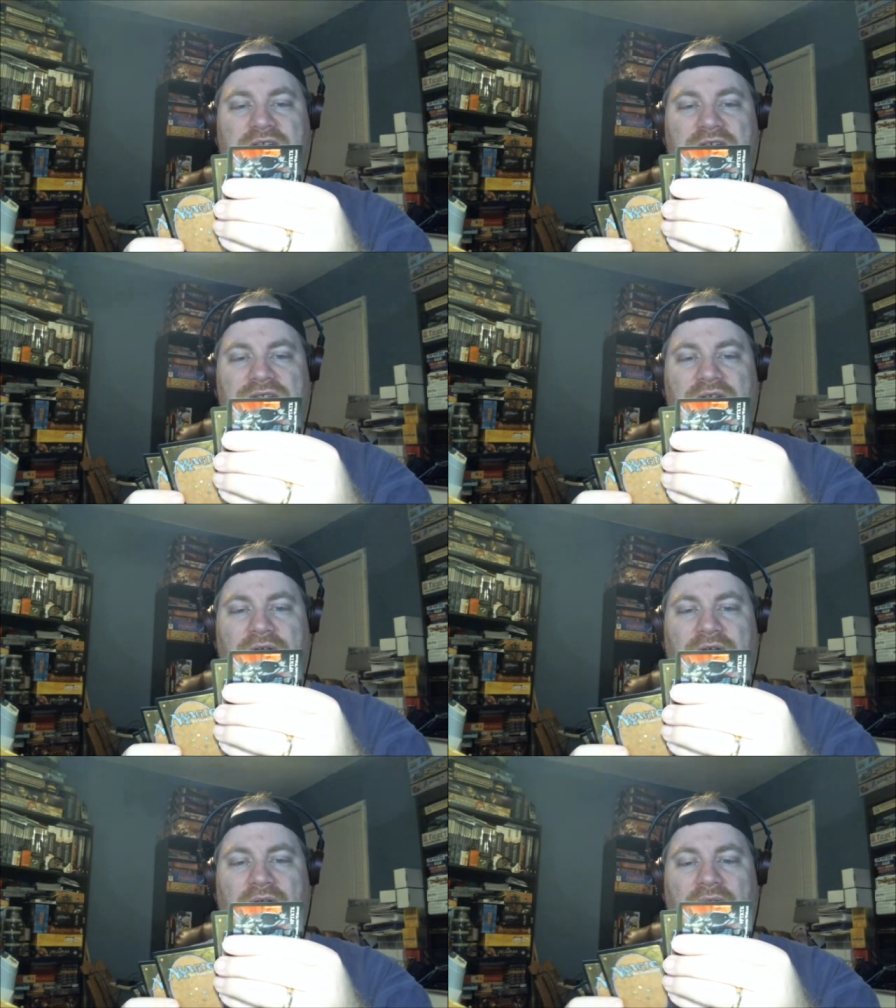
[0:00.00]

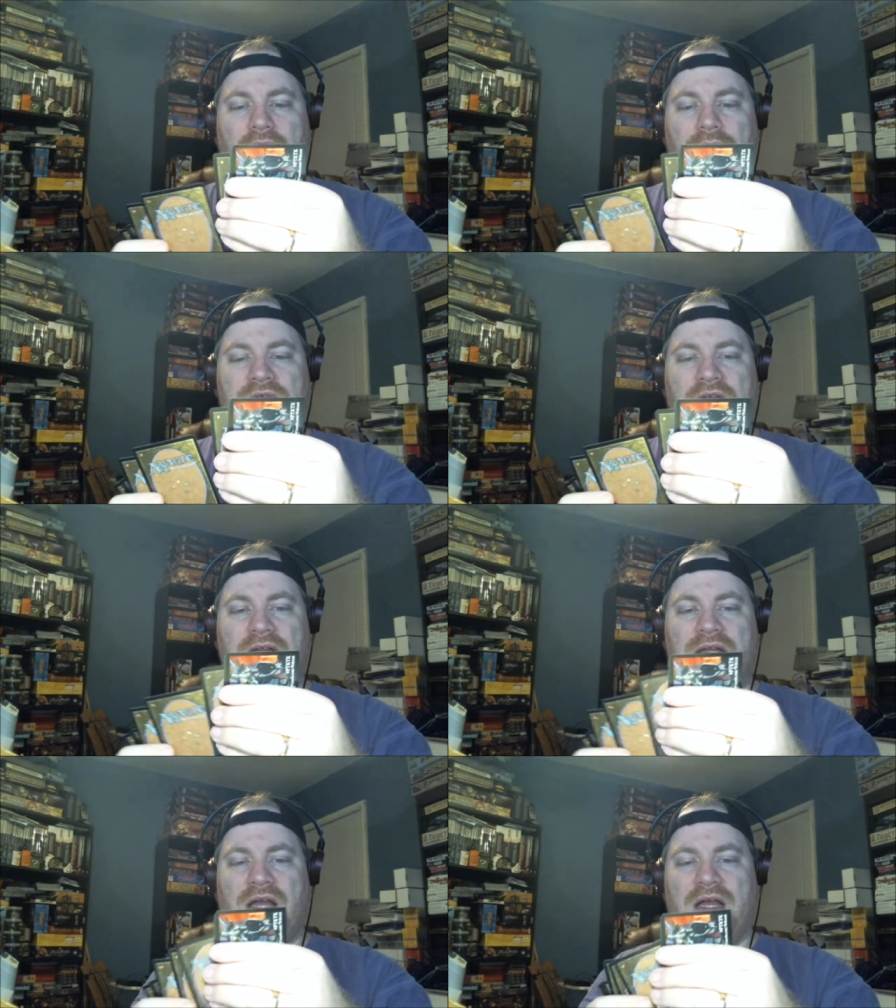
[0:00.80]
sorry.
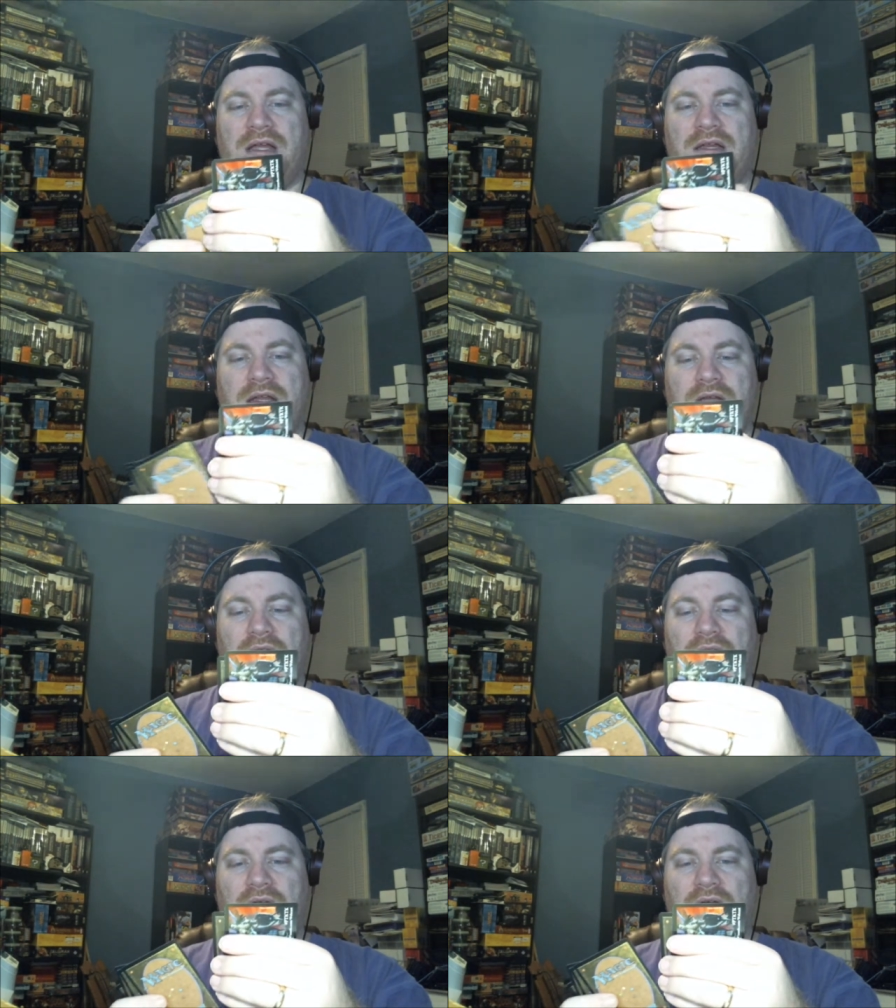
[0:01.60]
Abzan Guide,
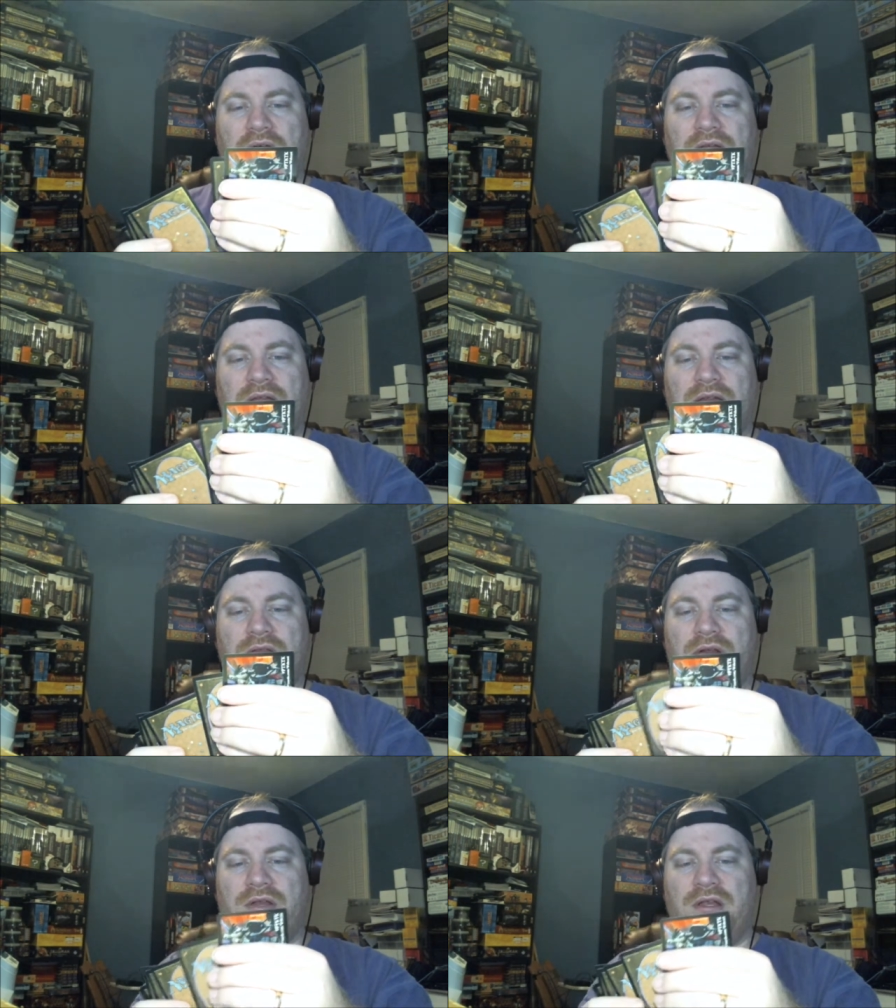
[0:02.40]
and another
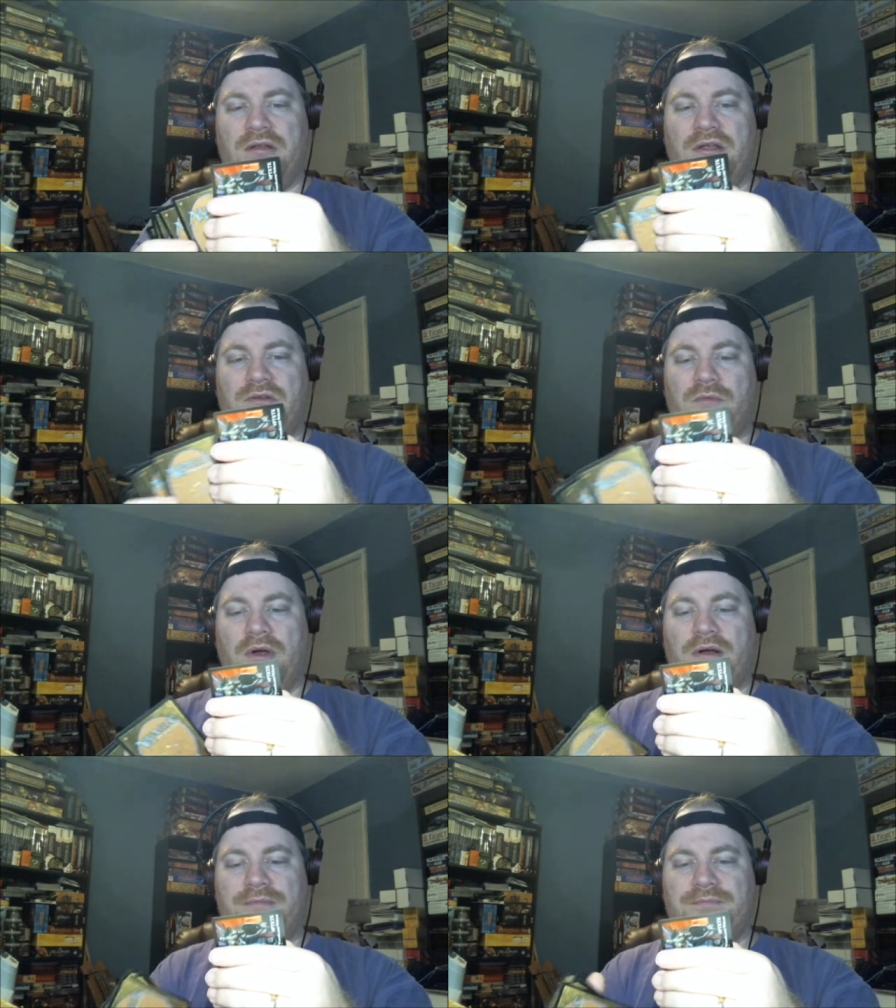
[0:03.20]
Unyielding
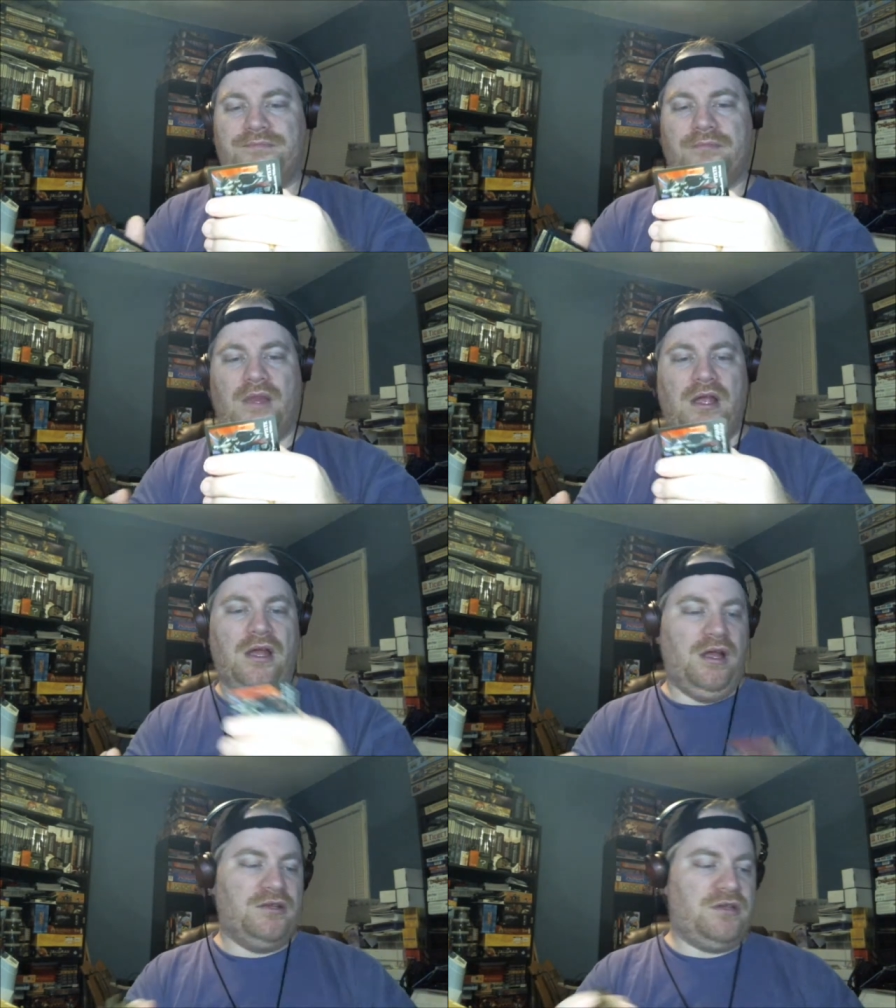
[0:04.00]
Kumar.
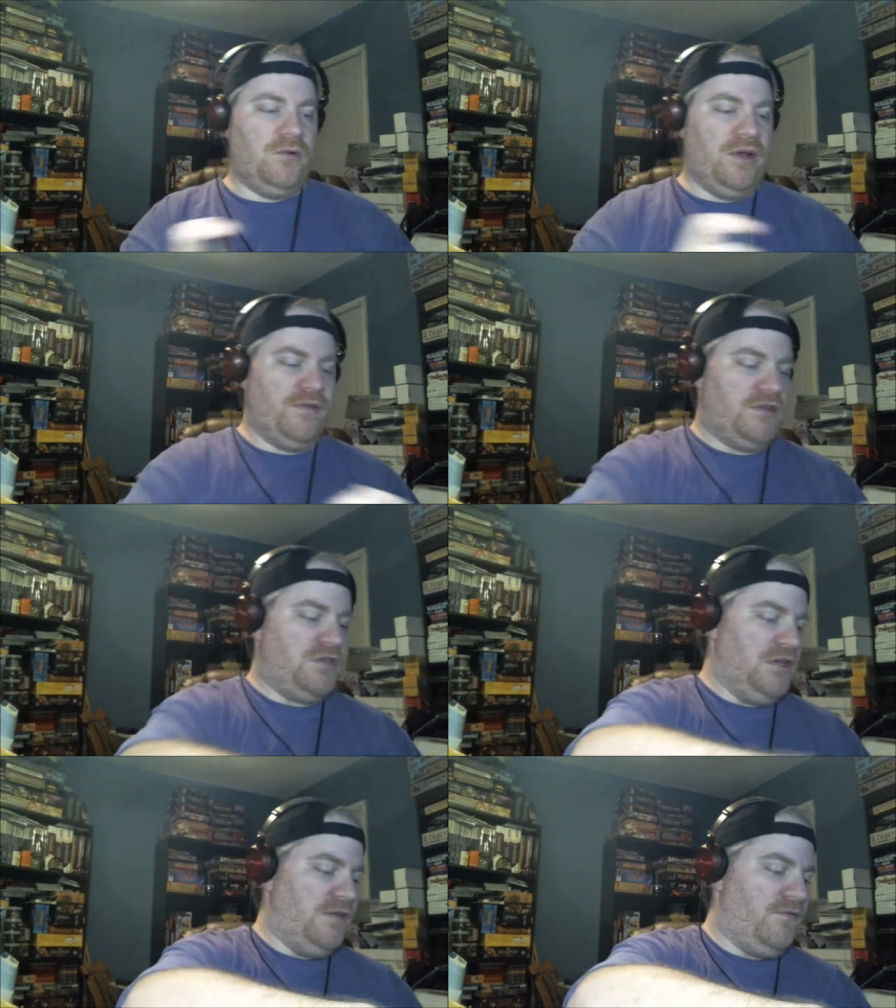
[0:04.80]
So we have a
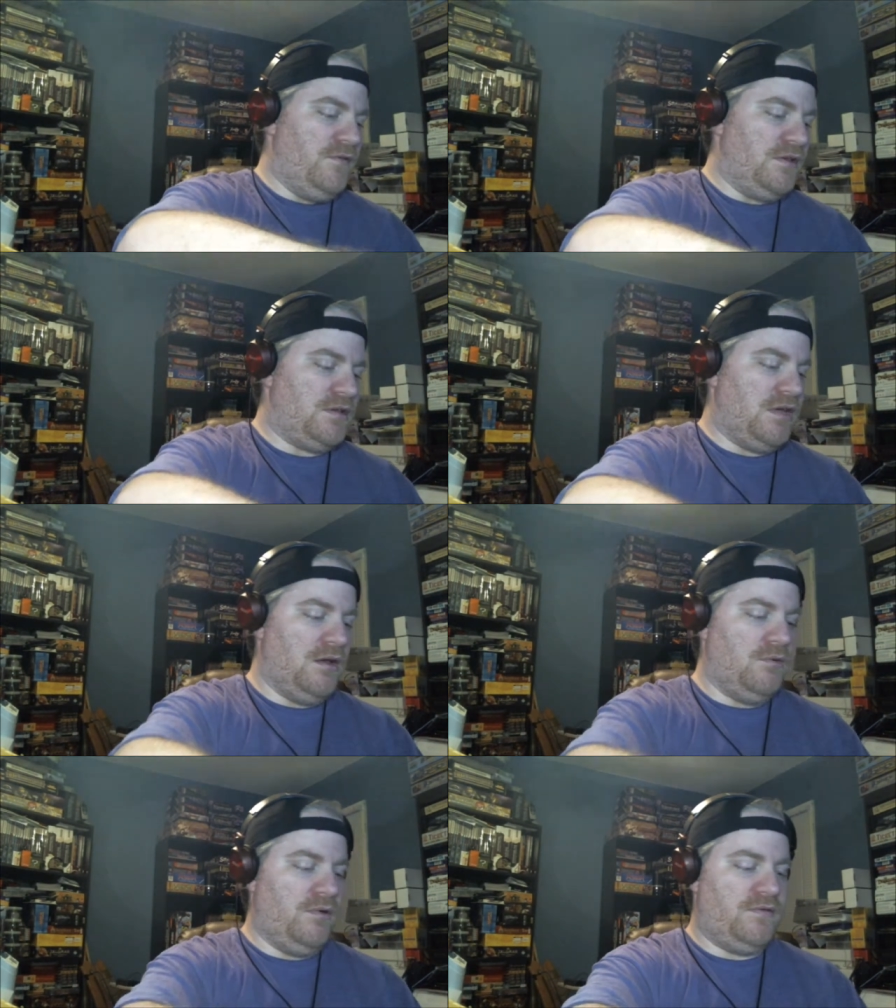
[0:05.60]
Chief of the
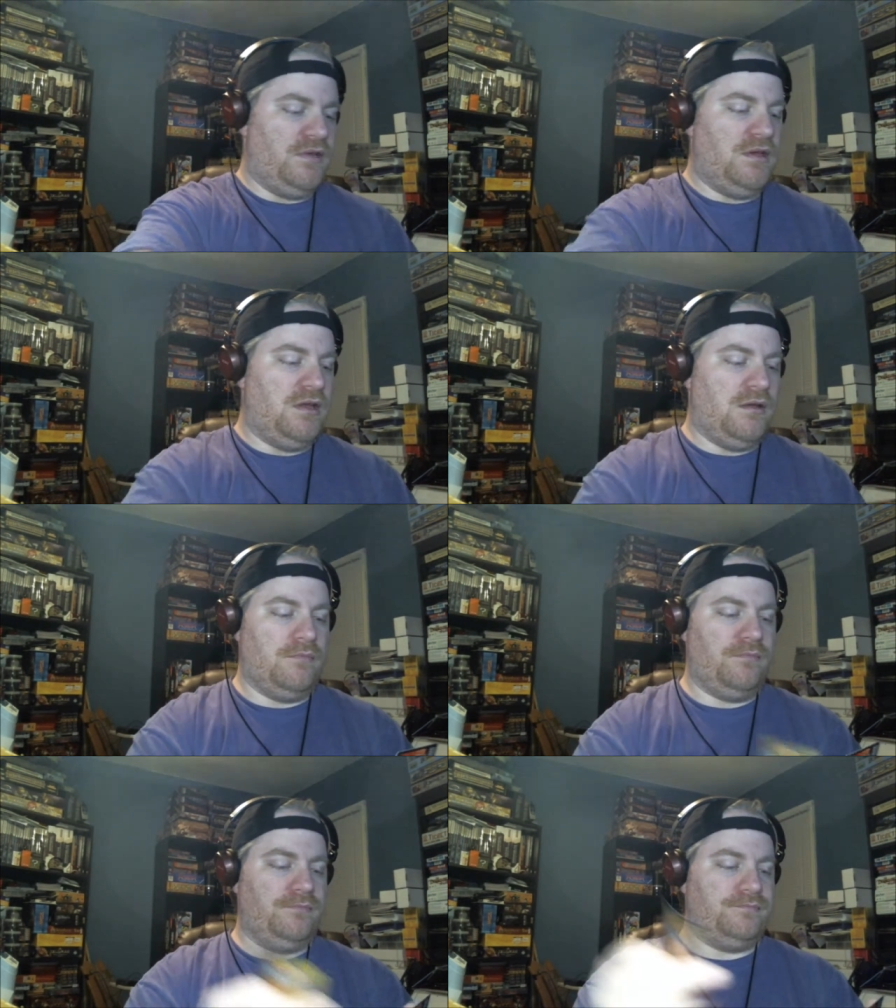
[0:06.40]
Scale. We've seen him.